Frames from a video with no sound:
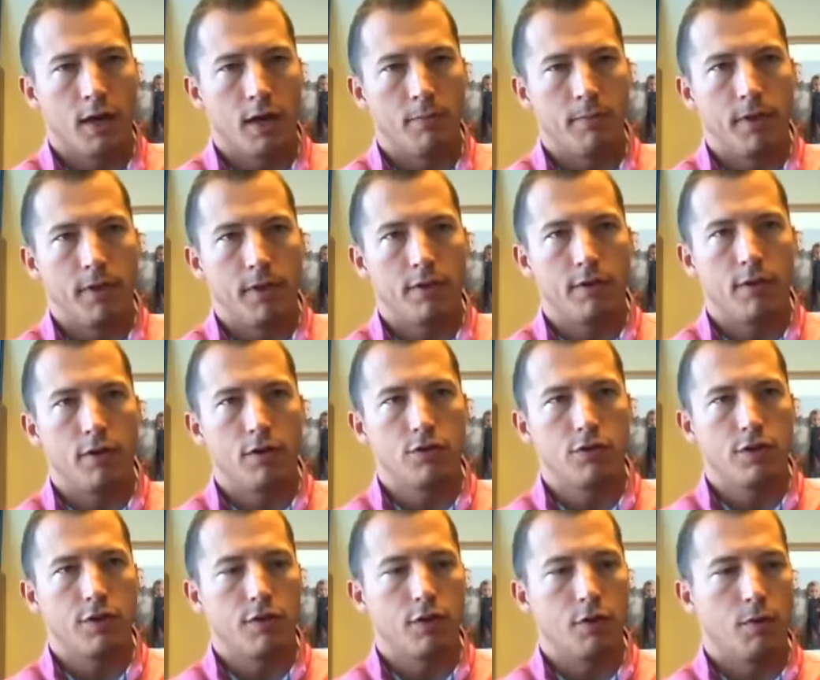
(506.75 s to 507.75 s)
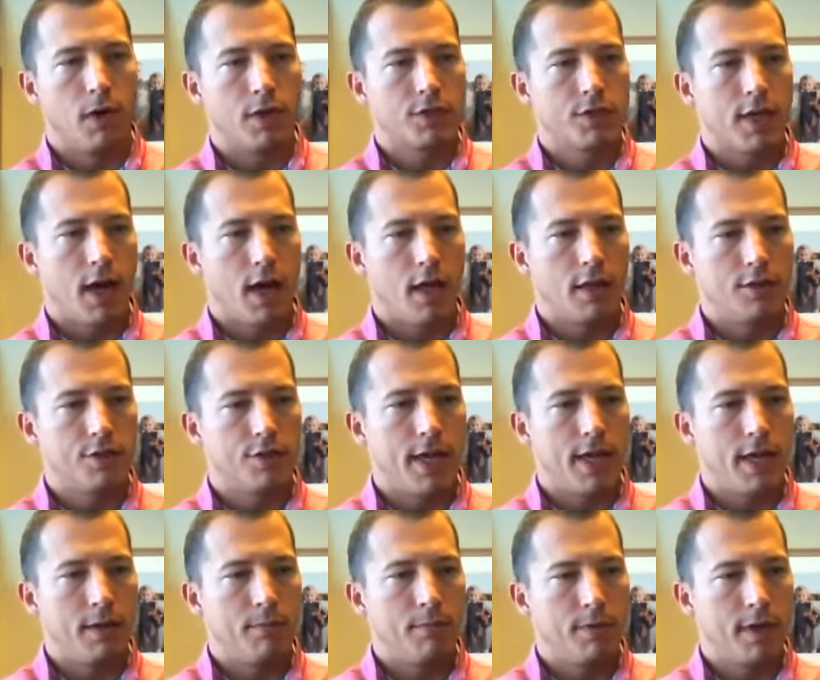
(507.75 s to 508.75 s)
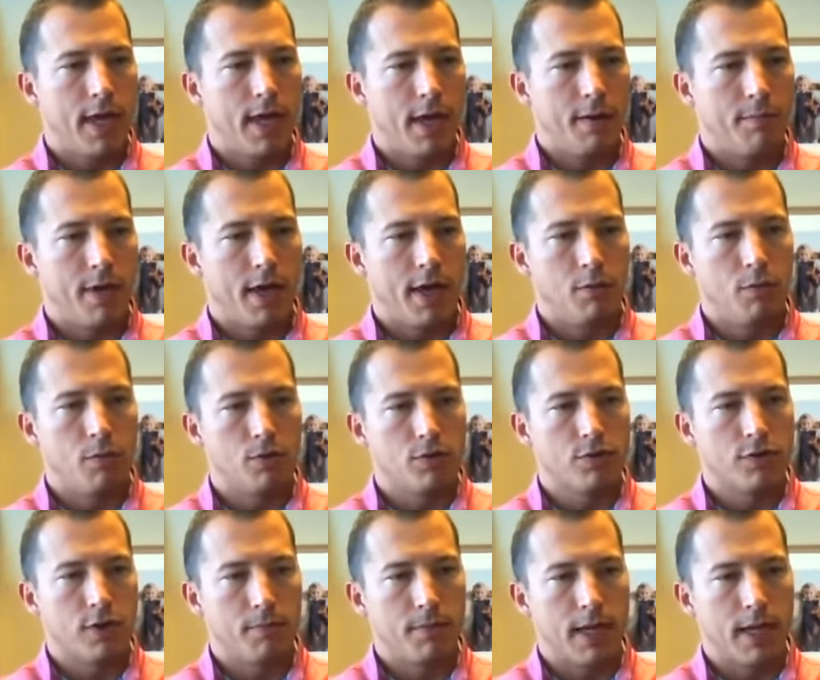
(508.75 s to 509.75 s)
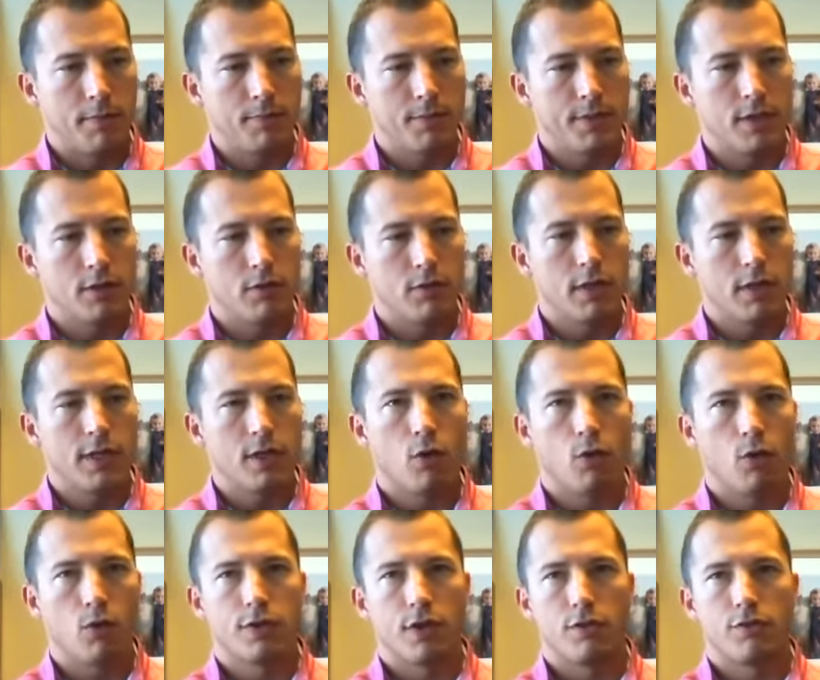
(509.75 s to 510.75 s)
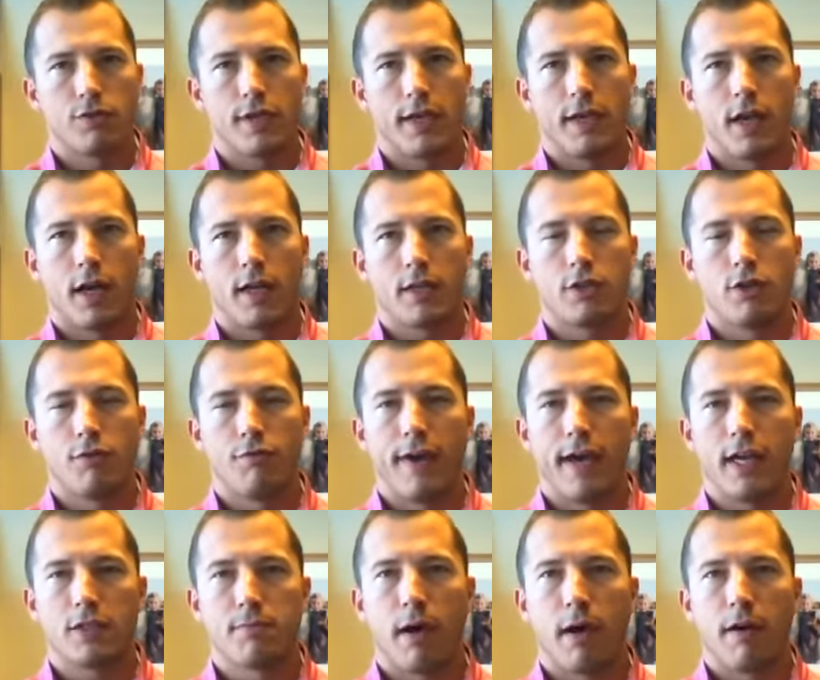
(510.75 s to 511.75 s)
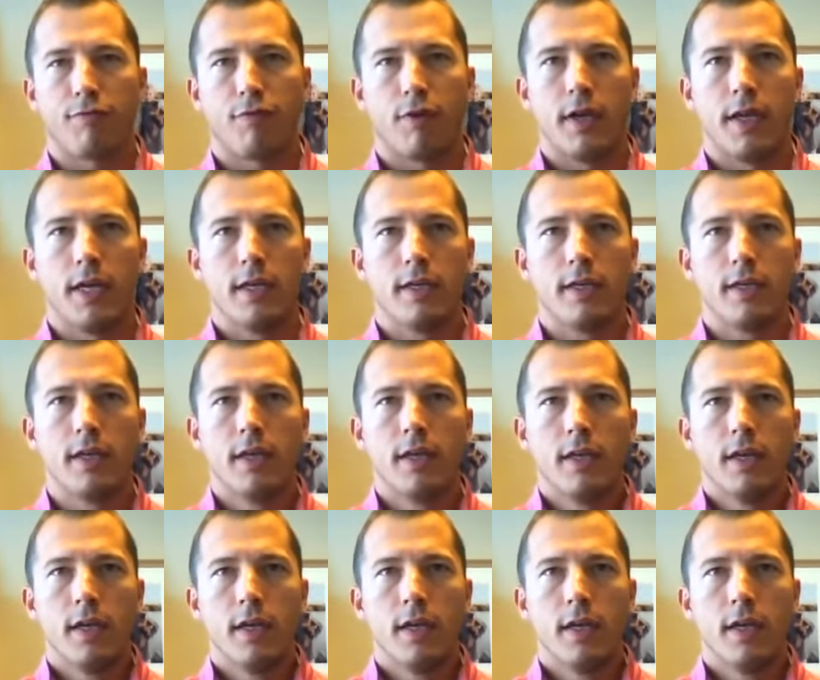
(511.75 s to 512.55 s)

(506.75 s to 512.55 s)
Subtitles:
Those of you that watch College Game Day will sometimes hear Lee Corso say, "Not so fast, my friend."